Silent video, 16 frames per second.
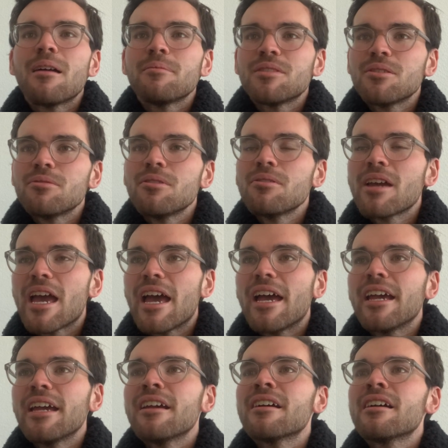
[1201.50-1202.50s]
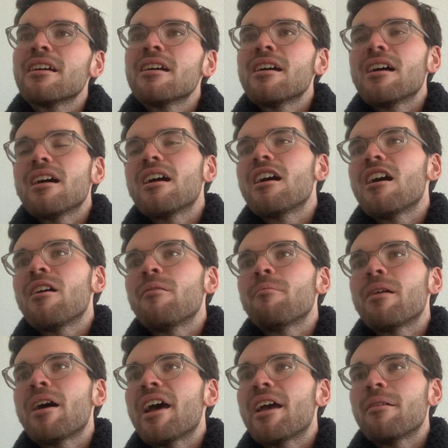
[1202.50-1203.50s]
okay.
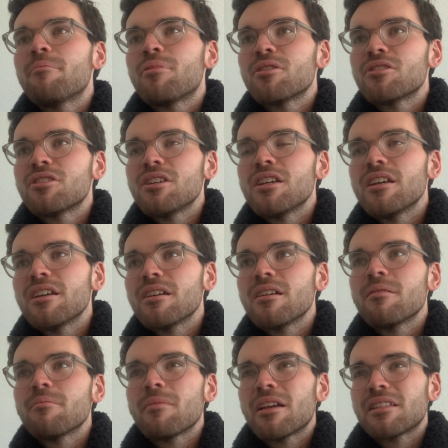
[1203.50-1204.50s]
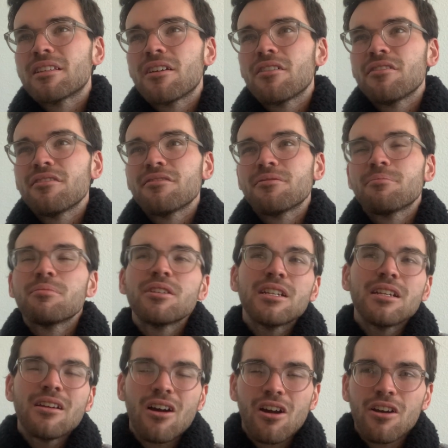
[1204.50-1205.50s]
I am pushing myself
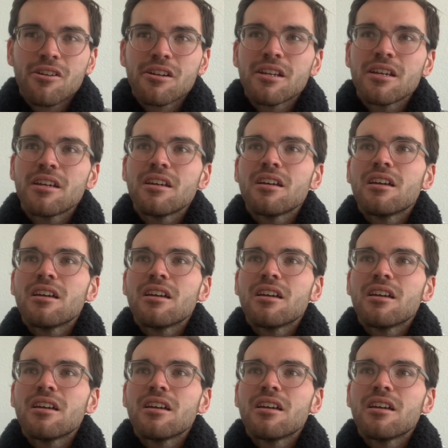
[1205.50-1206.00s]
pretty hard.